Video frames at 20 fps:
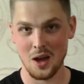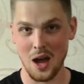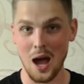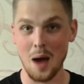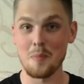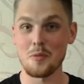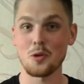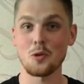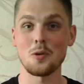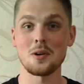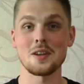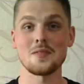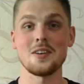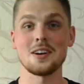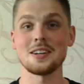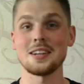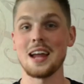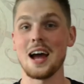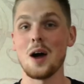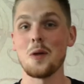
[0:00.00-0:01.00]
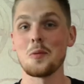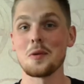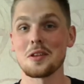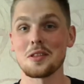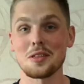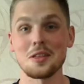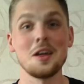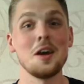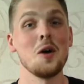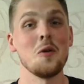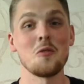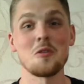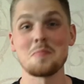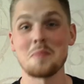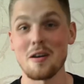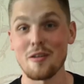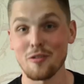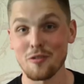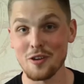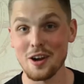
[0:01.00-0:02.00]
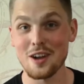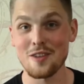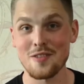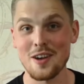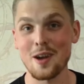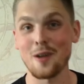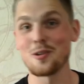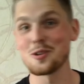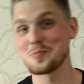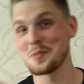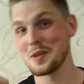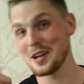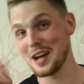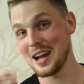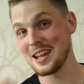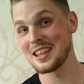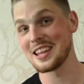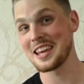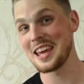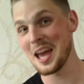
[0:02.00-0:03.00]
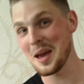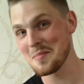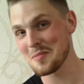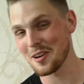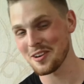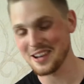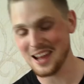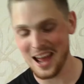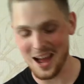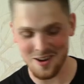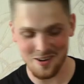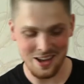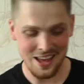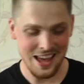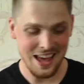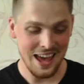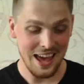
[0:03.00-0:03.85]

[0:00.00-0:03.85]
I'm recording right now with my friend, right, who's behind the camera now,